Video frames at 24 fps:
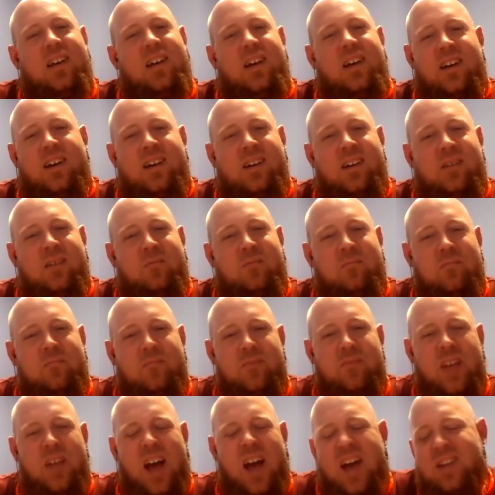
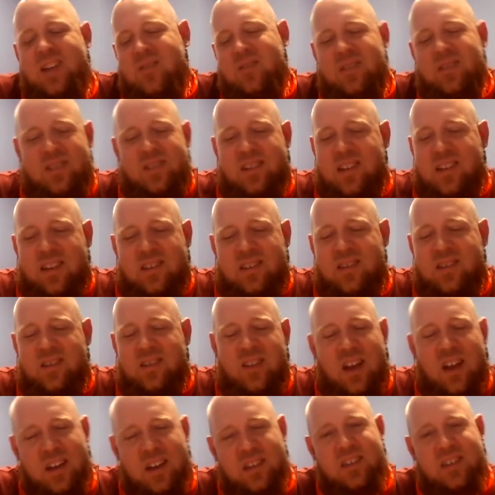I don't
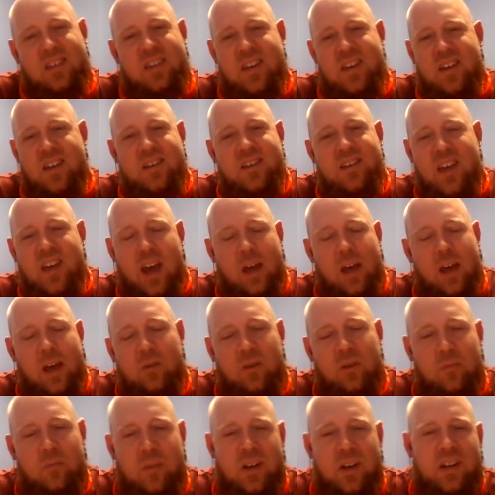dislike kid
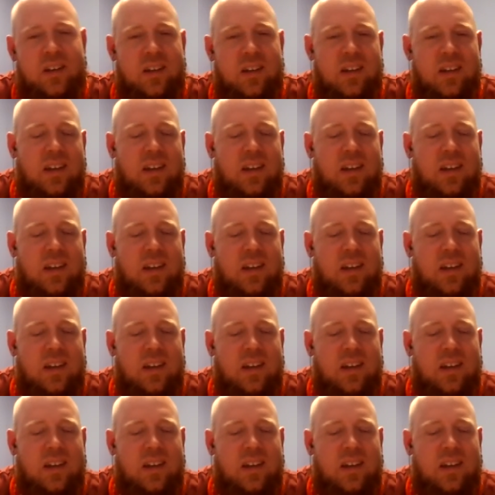cable, but